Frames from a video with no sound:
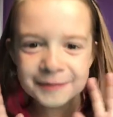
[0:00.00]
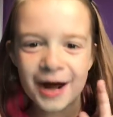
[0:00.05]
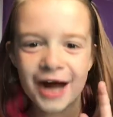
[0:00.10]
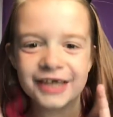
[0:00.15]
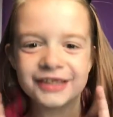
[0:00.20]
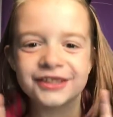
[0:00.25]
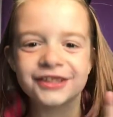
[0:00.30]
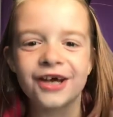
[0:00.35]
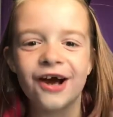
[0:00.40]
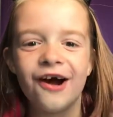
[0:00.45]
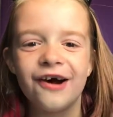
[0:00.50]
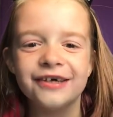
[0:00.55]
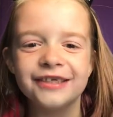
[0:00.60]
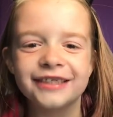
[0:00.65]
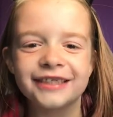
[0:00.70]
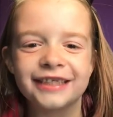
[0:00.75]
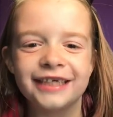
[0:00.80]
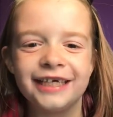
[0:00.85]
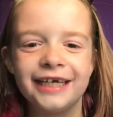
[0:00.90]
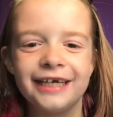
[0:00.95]
watch
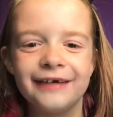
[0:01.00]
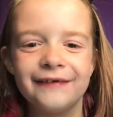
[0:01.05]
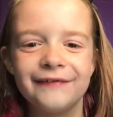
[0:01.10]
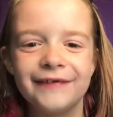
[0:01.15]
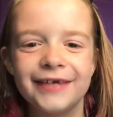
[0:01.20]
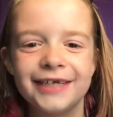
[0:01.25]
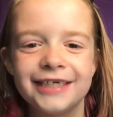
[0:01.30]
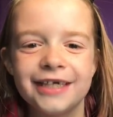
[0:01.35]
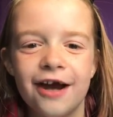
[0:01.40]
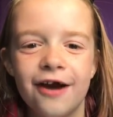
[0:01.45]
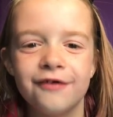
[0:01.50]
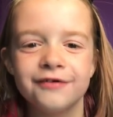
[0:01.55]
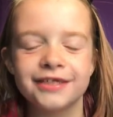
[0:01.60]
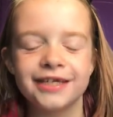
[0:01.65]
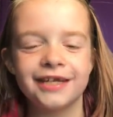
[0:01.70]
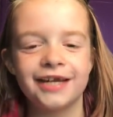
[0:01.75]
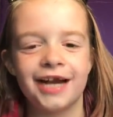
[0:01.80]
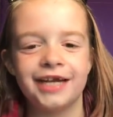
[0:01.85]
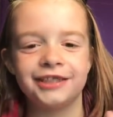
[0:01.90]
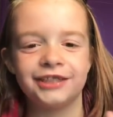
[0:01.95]
Colin's key videos,
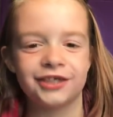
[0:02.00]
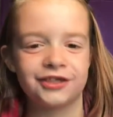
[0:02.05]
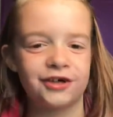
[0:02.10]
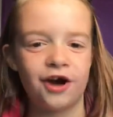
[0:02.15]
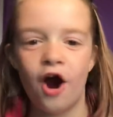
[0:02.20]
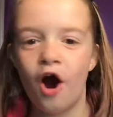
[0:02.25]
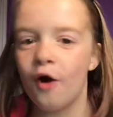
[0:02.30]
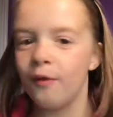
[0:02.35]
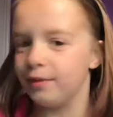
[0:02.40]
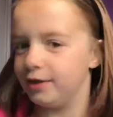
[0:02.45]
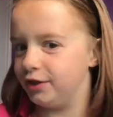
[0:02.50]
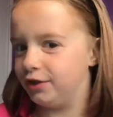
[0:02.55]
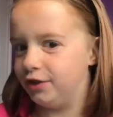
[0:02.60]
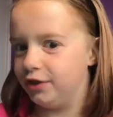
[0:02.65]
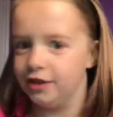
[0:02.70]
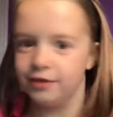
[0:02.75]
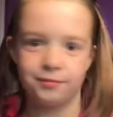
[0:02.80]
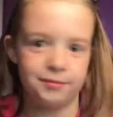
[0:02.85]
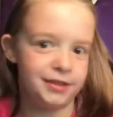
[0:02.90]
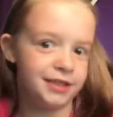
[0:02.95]
and I just always
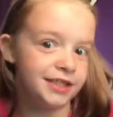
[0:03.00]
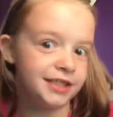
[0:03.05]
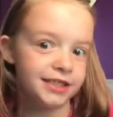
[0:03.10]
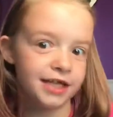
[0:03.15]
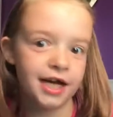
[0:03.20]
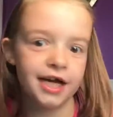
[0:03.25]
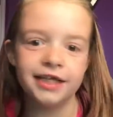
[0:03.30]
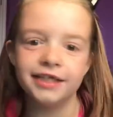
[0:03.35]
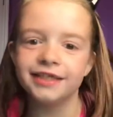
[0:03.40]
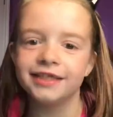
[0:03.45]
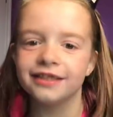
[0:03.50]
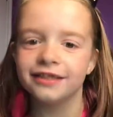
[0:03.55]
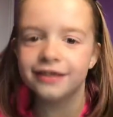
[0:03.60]
do what he says,